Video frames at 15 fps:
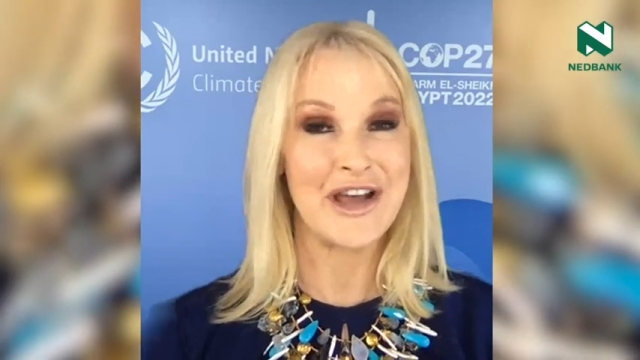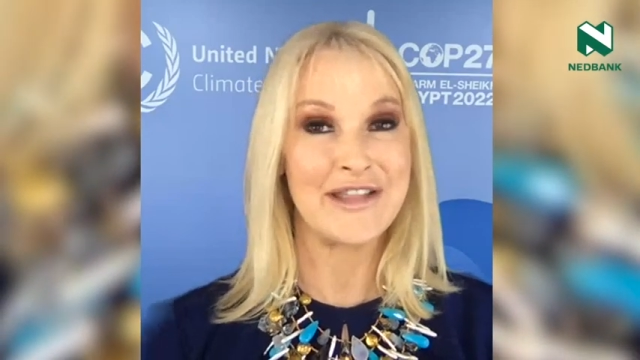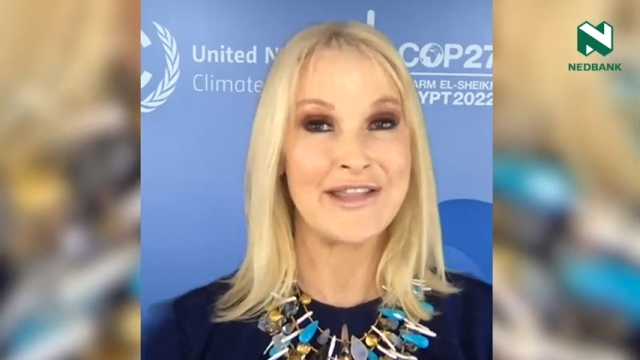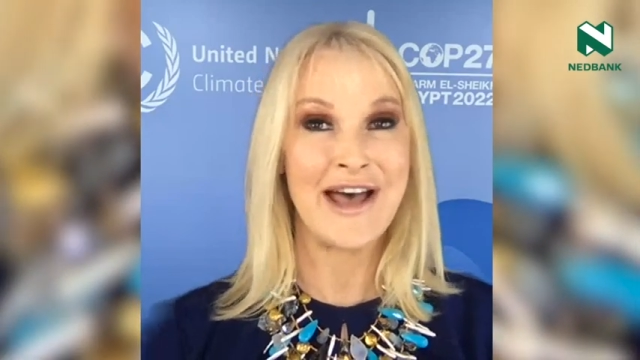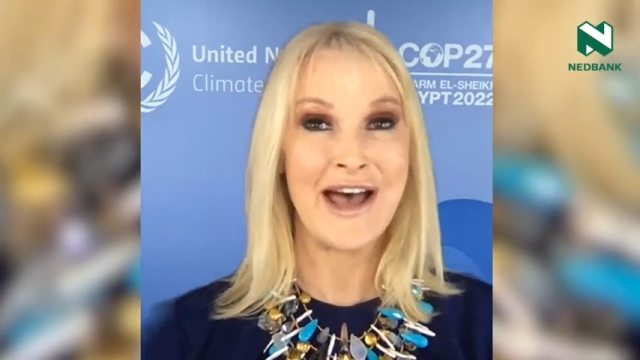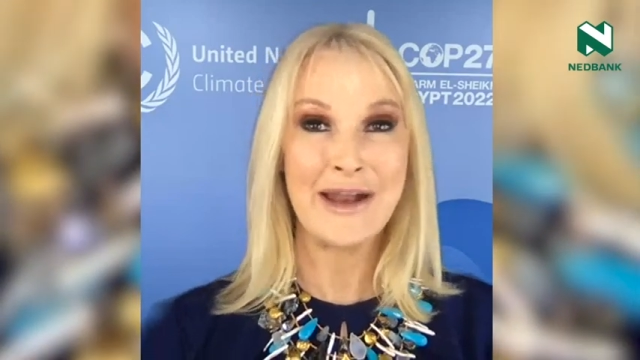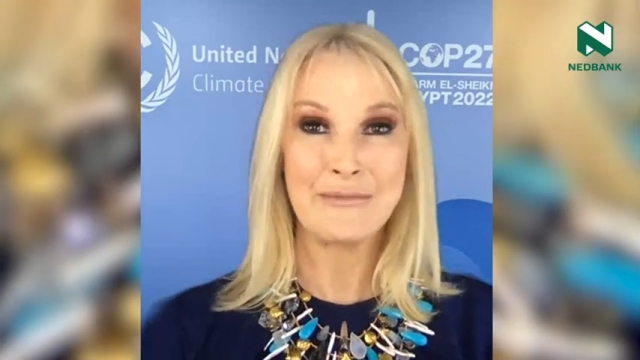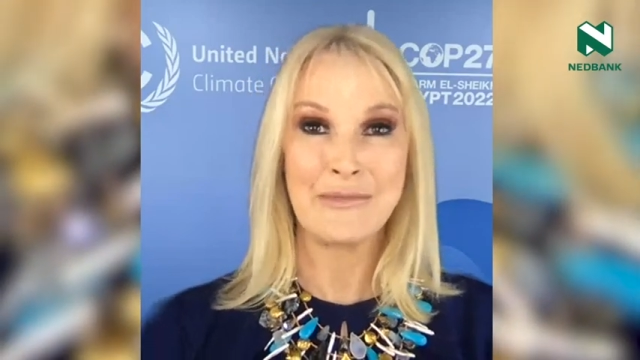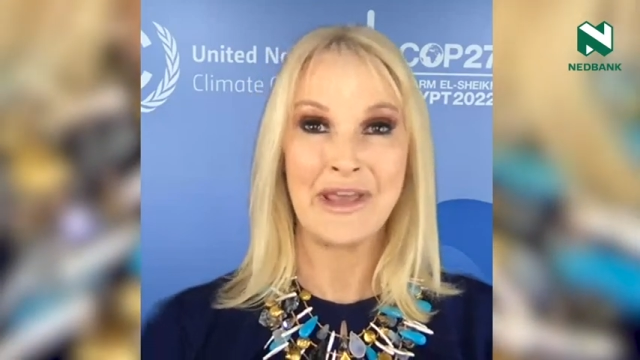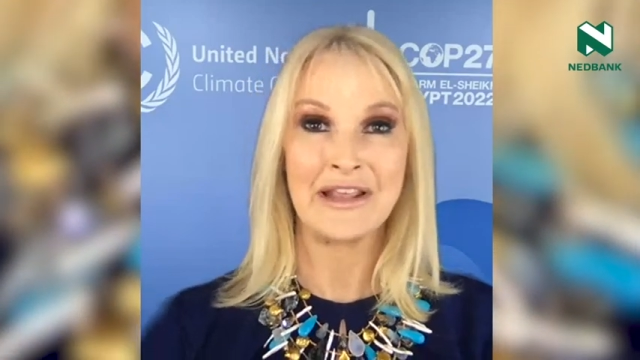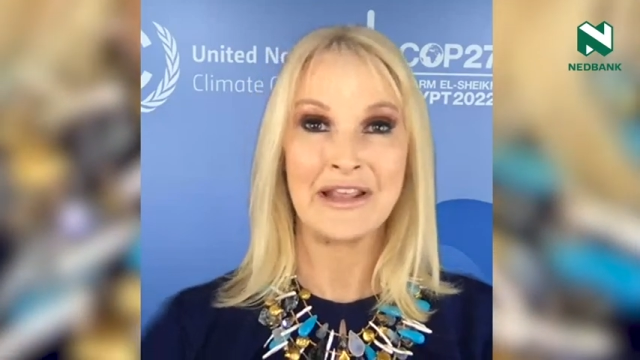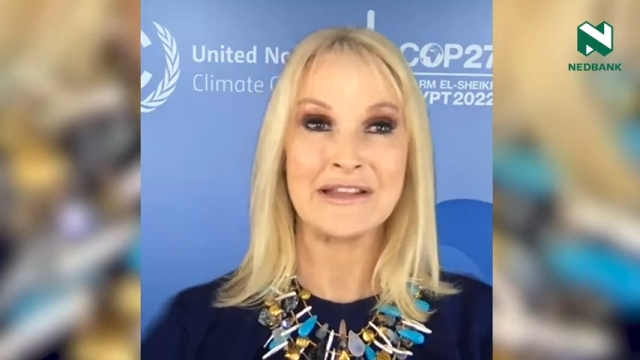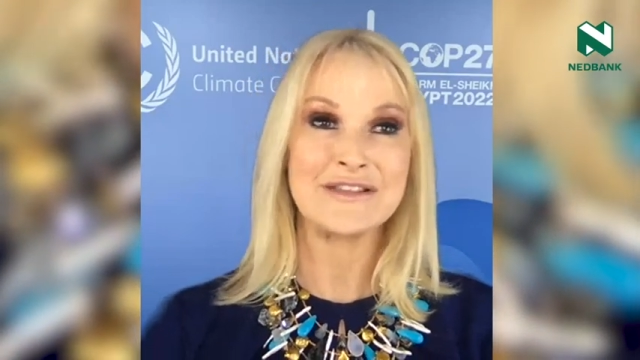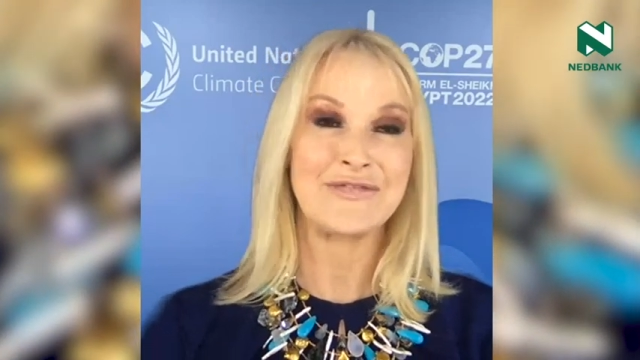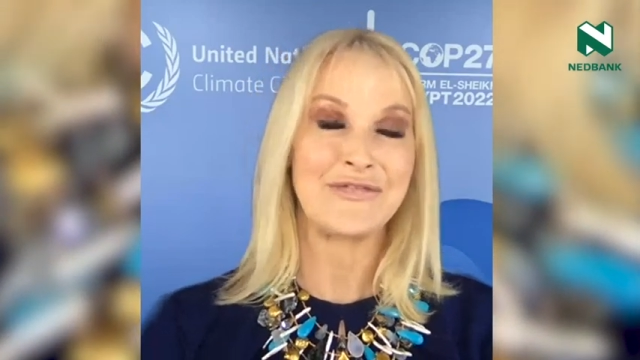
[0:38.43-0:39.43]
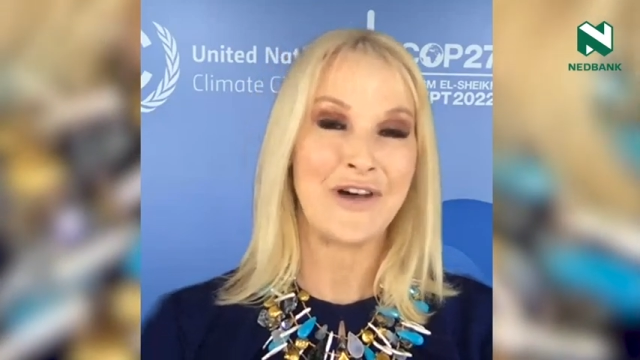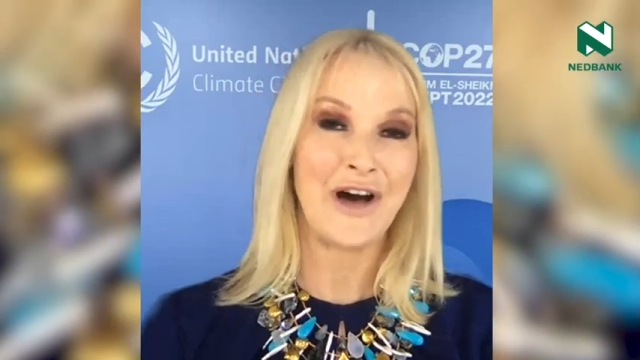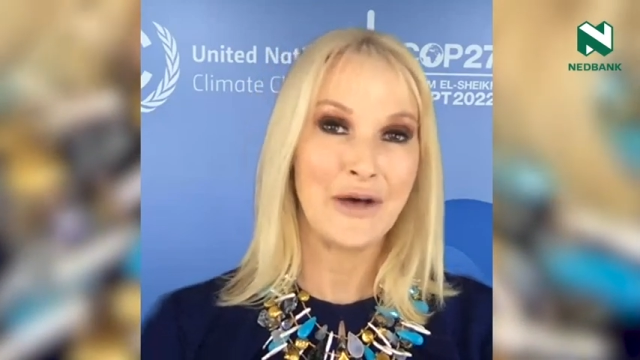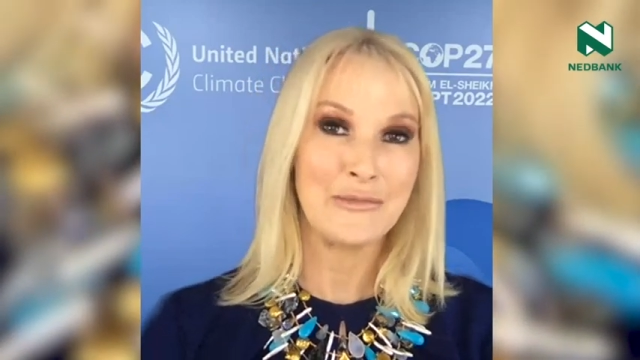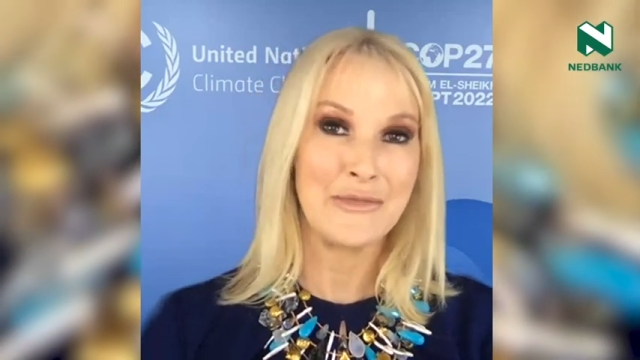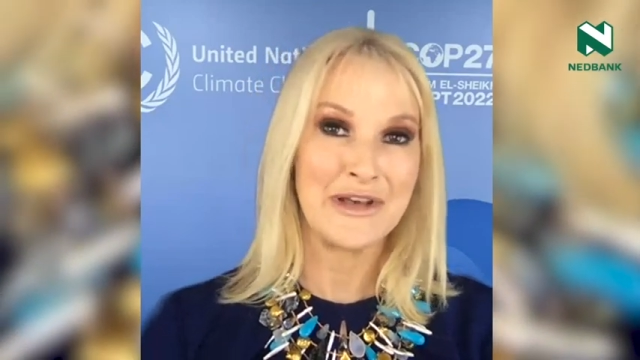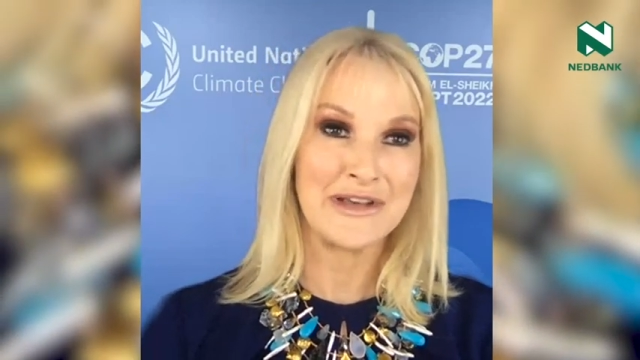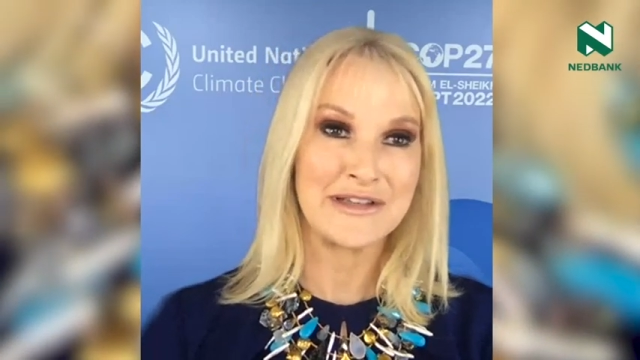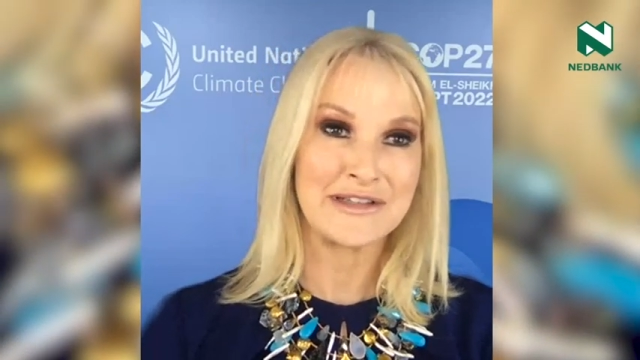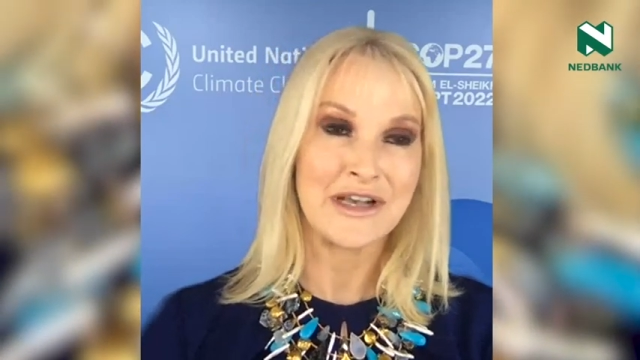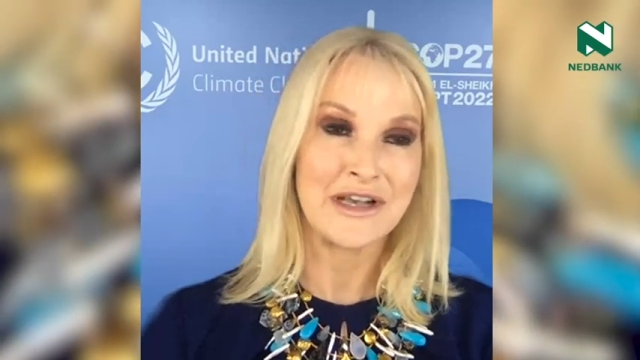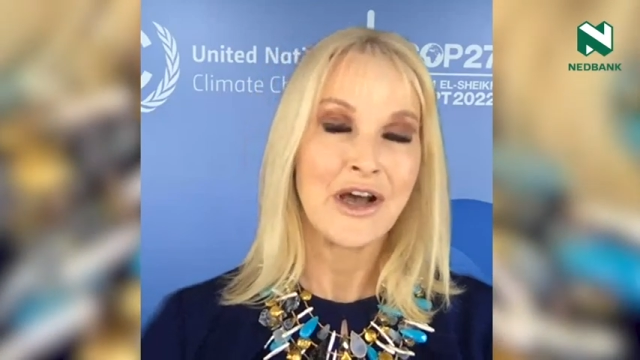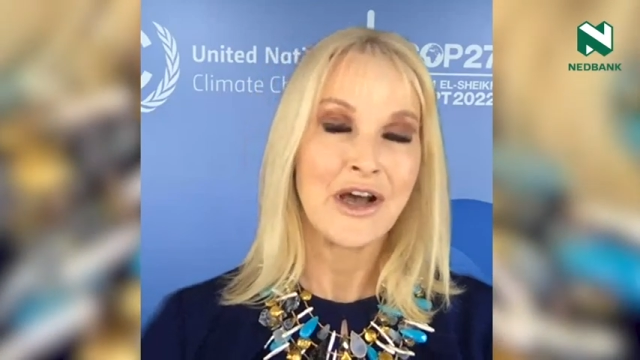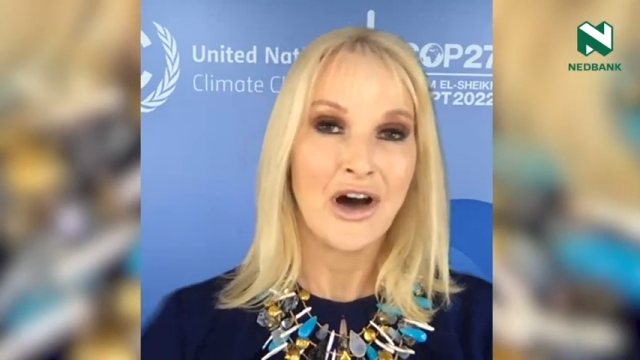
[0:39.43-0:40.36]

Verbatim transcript: and that means farmers